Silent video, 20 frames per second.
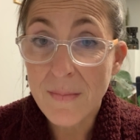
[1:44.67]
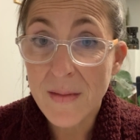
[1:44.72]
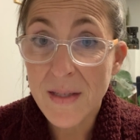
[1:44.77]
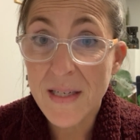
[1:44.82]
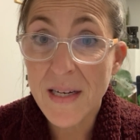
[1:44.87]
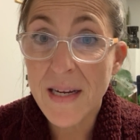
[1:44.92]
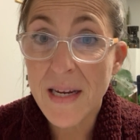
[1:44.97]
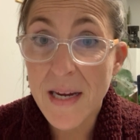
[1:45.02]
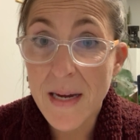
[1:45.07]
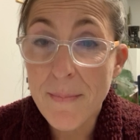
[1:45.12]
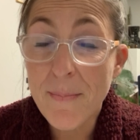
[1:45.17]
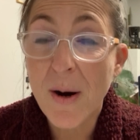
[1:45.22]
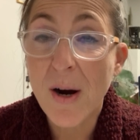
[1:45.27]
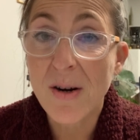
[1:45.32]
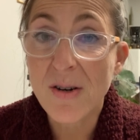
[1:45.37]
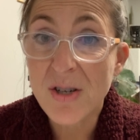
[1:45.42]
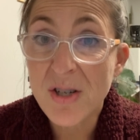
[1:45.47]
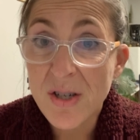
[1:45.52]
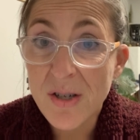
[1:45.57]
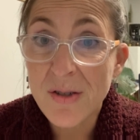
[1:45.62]
to keep
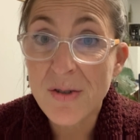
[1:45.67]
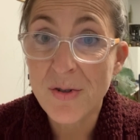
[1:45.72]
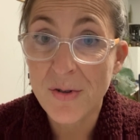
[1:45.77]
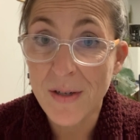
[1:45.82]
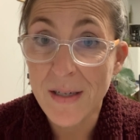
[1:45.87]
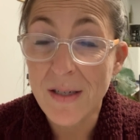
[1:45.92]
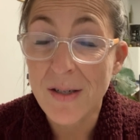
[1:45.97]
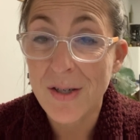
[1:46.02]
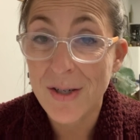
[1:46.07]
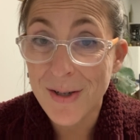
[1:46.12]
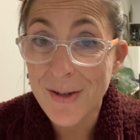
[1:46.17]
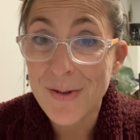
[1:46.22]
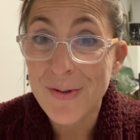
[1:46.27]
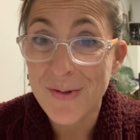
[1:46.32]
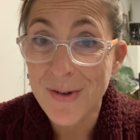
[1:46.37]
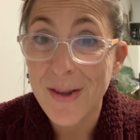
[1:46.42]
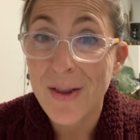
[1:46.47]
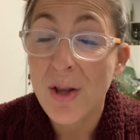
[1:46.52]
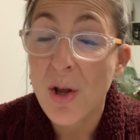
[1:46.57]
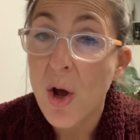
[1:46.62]
our children
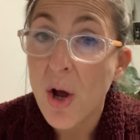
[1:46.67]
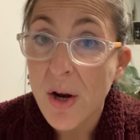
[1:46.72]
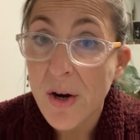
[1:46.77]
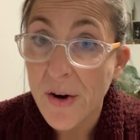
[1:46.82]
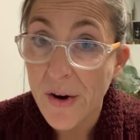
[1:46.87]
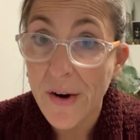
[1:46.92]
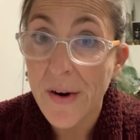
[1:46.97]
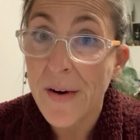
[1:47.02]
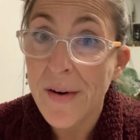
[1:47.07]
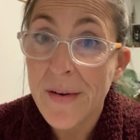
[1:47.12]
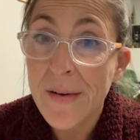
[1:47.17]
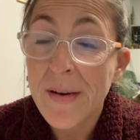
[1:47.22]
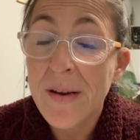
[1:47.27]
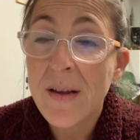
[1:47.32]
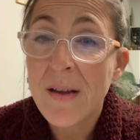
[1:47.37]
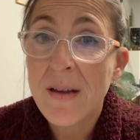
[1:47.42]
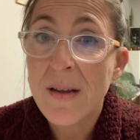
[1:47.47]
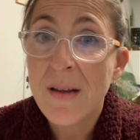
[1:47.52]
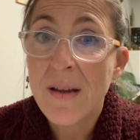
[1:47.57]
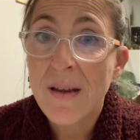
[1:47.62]
longer.
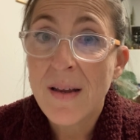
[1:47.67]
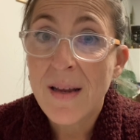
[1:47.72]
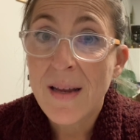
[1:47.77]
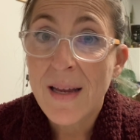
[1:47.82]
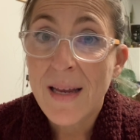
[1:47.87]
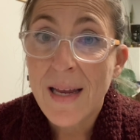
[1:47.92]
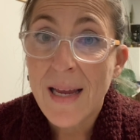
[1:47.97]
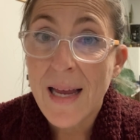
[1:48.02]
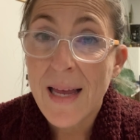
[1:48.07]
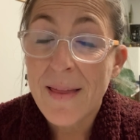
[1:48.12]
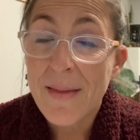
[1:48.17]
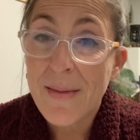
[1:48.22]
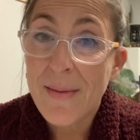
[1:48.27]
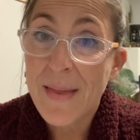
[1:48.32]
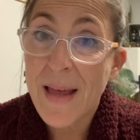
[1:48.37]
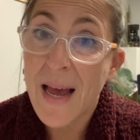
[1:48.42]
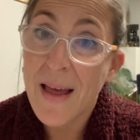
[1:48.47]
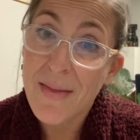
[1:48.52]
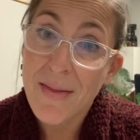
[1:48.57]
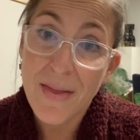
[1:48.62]
And
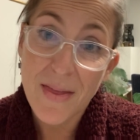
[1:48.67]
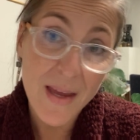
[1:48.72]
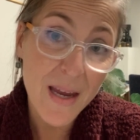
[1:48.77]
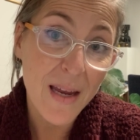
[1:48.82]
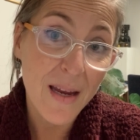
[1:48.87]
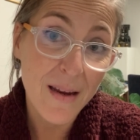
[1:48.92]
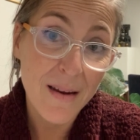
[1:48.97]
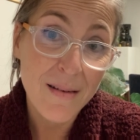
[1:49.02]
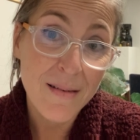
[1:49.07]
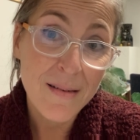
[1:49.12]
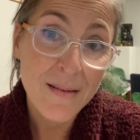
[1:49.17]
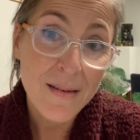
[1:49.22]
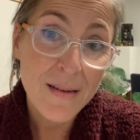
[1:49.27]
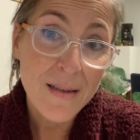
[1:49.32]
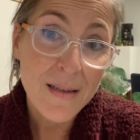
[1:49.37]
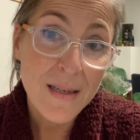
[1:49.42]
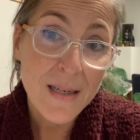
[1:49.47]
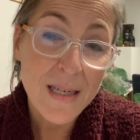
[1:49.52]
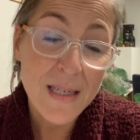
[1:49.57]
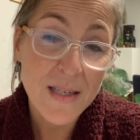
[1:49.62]
that thing
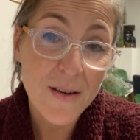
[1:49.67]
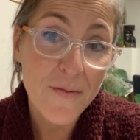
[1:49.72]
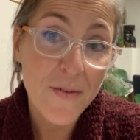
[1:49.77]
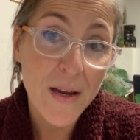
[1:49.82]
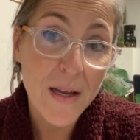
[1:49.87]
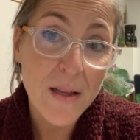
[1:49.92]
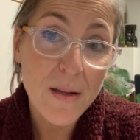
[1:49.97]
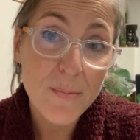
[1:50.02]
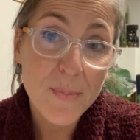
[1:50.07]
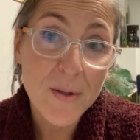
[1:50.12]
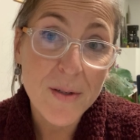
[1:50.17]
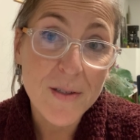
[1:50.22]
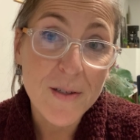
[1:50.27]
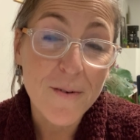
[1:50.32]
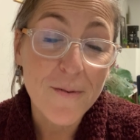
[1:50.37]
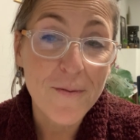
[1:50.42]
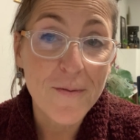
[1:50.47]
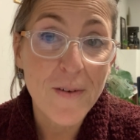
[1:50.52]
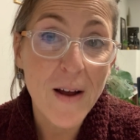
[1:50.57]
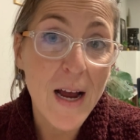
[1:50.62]
is available to
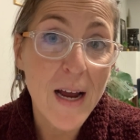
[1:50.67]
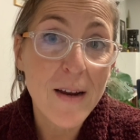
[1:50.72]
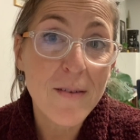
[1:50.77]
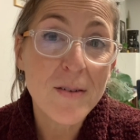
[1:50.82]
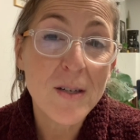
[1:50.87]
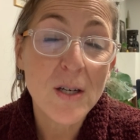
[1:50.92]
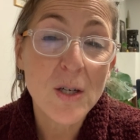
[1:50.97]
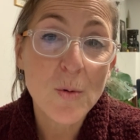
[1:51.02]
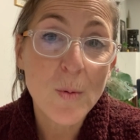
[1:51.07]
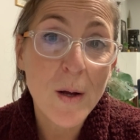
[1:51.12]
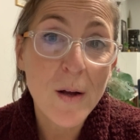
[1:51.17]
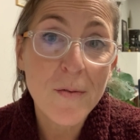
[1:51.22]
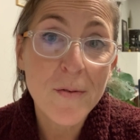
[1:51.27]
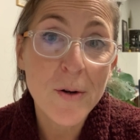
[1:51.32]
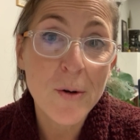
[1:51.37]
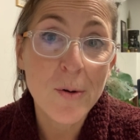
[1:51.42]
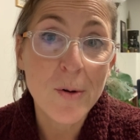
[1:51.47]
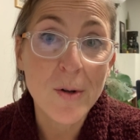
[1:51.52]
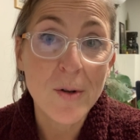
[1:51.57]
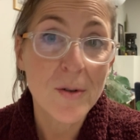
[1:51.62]
5 to
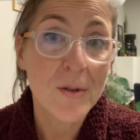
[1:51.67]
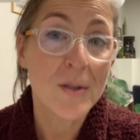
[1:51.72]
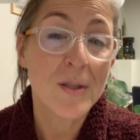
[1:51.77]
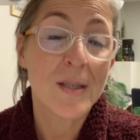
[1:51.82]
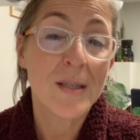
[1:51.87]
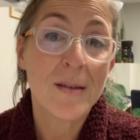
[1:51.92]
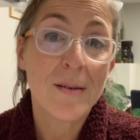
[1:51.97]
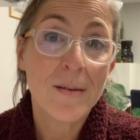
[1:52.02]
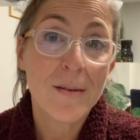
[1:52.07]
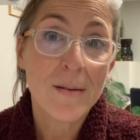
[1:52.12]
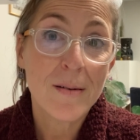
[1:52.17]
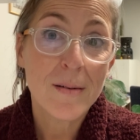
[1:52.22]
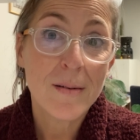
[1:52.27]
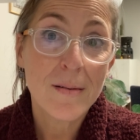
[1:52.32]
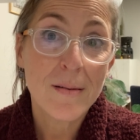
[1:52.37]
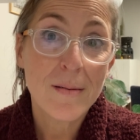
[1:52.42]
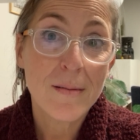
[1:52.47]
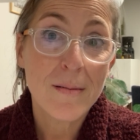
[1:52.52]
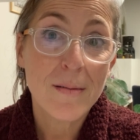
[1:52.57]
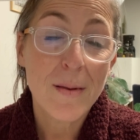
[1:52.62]
12-year-olds,
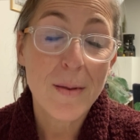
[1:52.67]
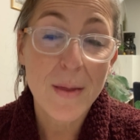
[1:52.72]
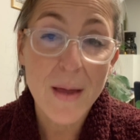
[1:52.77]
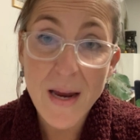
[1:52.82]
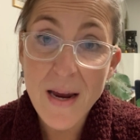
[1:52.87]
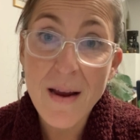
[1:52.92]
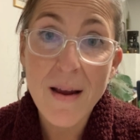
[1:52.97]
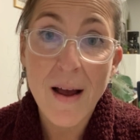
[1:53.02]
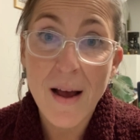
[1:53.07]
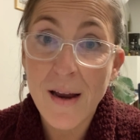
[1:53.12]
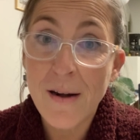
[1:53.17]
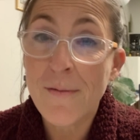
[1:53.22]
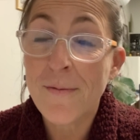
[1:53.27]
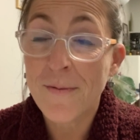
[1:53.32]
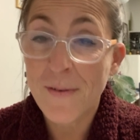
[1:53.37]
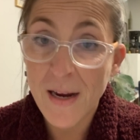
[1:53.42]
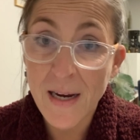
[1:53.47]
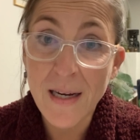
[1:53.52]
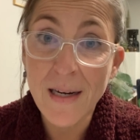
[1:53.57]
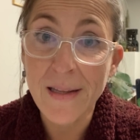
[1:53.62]
thank God,
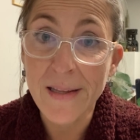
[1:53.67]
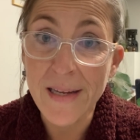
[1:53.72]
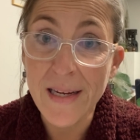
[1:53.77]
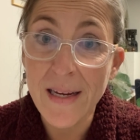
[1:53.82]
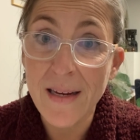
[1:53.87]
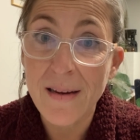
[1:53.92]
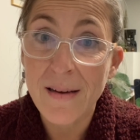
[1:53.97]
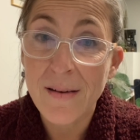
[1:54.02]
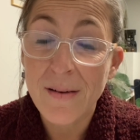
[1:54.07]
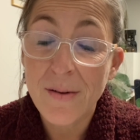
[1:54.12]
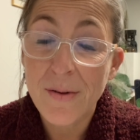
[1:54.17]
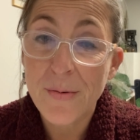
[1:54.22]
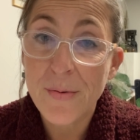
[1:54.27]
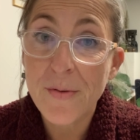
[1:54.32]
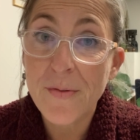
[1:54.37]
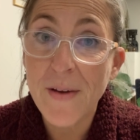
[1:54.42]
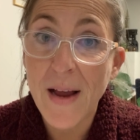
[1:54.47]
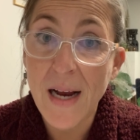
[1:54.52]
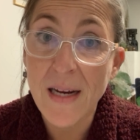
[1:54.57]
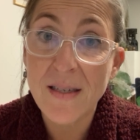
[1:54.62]
finally,
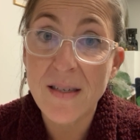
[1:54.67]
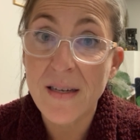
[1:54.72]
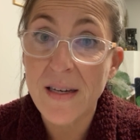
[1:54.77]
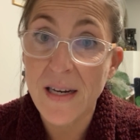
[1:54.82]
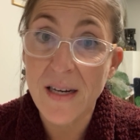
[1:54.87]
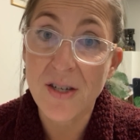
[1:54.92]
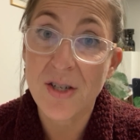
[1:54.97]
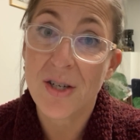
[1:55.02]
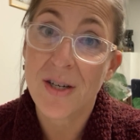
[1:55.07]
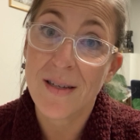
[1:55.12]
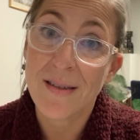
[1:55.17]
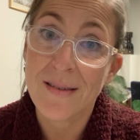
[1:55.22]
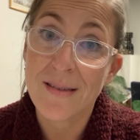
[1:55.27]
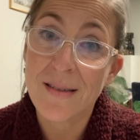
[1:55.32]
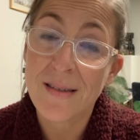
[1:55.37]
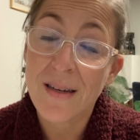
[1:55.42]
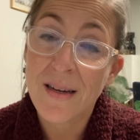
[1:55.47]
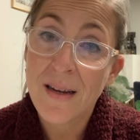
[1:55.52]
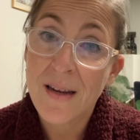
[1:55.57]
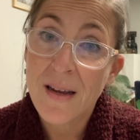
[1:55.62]
through
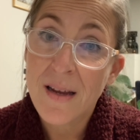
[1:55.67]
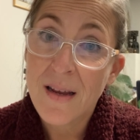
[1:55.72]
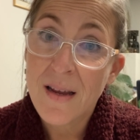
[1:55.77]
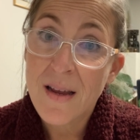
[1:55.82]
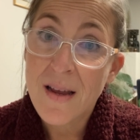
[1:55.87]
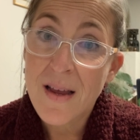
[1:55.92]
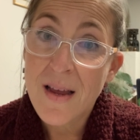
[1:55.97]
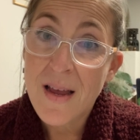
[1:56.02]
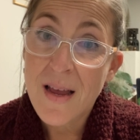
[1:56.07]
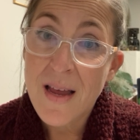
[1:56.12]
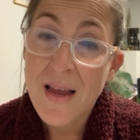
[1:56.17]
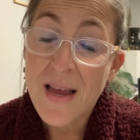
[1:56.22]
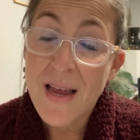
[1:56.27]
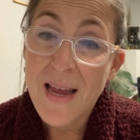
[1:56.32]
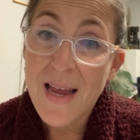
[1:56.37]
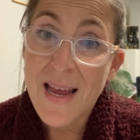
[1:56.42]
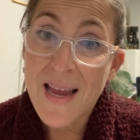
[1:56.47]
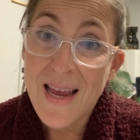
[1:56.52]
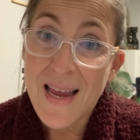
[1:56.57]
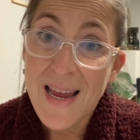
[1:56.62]
vaccinations.
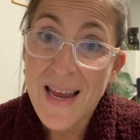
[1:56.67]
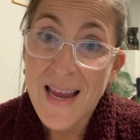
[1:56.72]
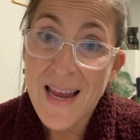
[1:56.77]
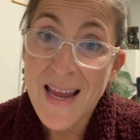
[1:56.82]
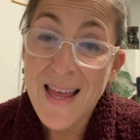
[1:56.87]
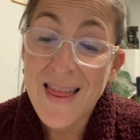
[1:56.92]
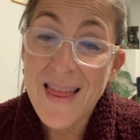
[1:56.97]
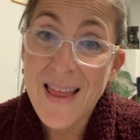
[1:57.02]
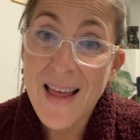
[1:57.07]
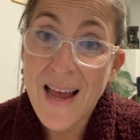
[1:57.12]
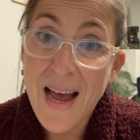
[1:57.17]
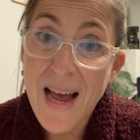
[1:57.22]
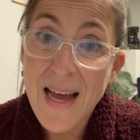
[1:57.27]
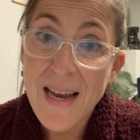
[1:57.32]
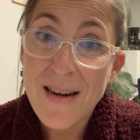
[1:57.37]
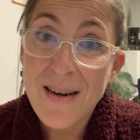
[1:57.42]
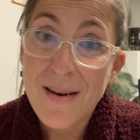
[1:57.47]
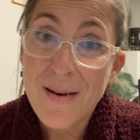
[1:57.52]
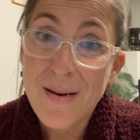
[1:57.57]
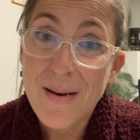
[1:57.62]
In
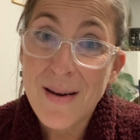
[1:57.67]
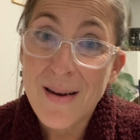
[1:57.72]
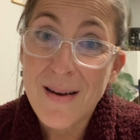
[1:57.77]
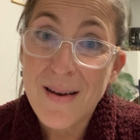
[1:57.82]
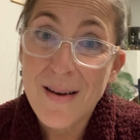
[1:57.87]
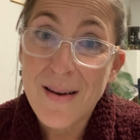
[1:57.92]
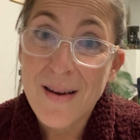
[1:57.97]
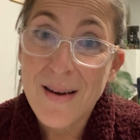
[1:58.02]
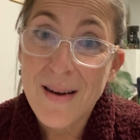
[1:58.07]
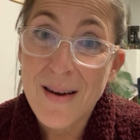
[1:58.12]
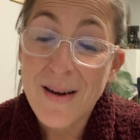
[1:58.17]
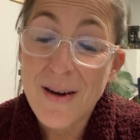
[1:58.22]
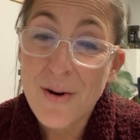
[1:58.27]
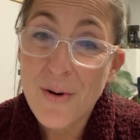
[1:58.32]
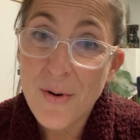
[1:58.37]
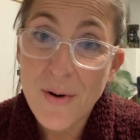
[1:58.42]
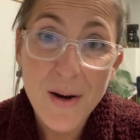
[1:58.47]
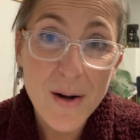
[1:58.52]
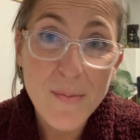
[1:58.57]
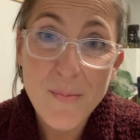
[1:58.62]
that
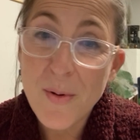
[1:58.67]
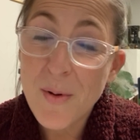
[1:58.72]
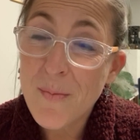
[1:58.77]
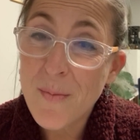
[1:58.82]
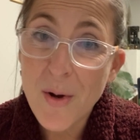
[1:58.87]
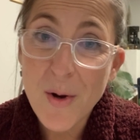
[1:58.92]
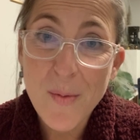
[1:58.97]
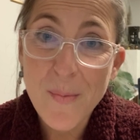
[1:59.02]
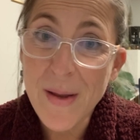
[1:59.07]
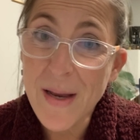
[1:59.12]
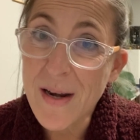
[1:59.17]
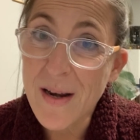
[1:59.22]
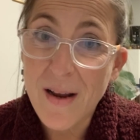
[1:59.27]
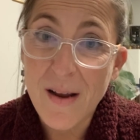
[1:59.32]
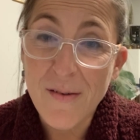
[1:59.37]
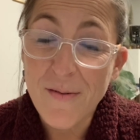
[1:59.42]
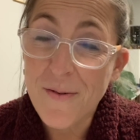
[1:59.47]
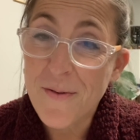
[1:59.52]
incredible moment of